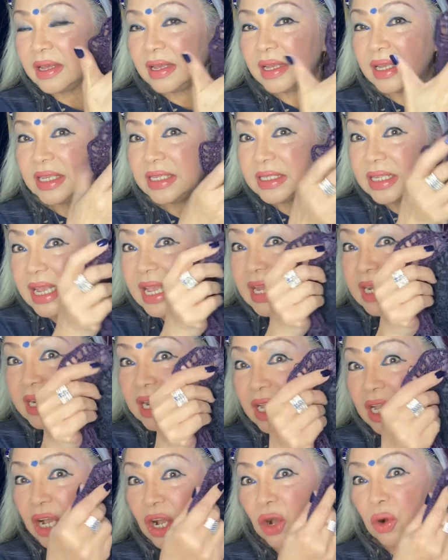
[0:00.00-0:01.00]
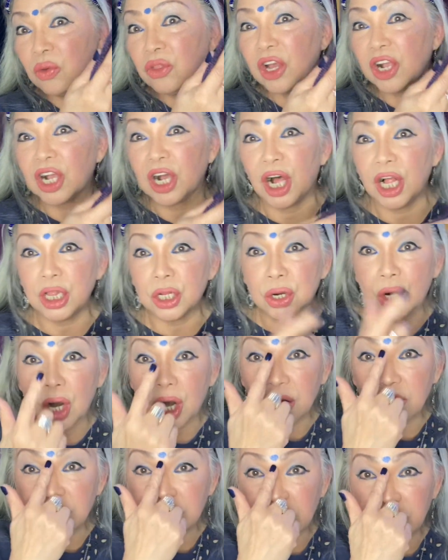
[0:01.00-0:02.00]
is indigo, the color
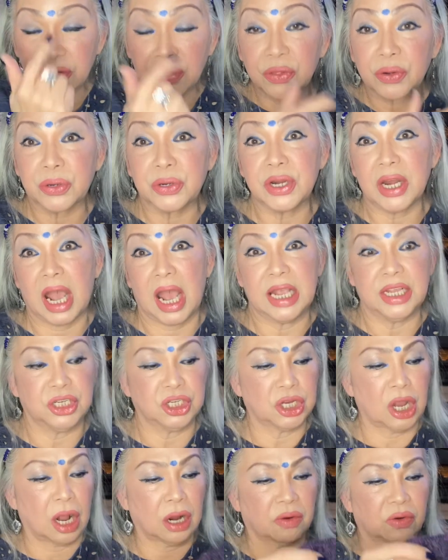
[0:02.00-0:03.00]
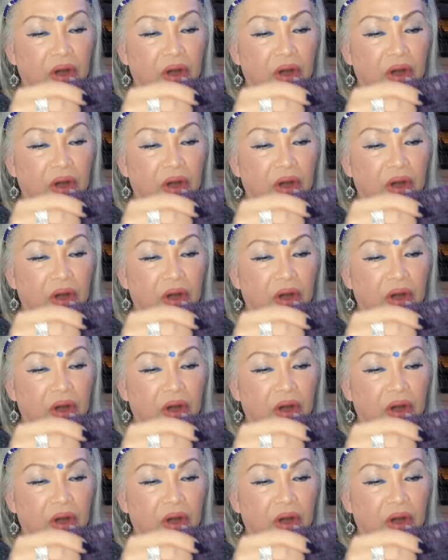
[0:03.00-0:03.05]
of the third eye chakra.